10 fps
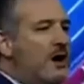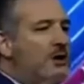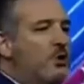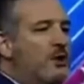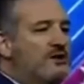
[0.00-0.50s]

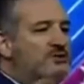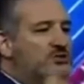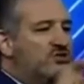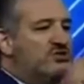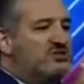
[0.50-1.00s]
going to
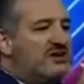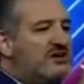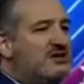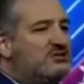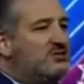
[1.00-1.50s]

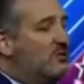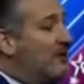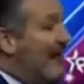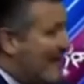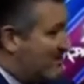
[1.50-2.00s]
seize your
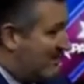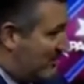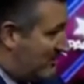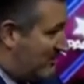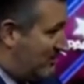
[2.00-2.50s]

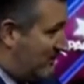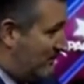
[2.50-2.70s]
assets.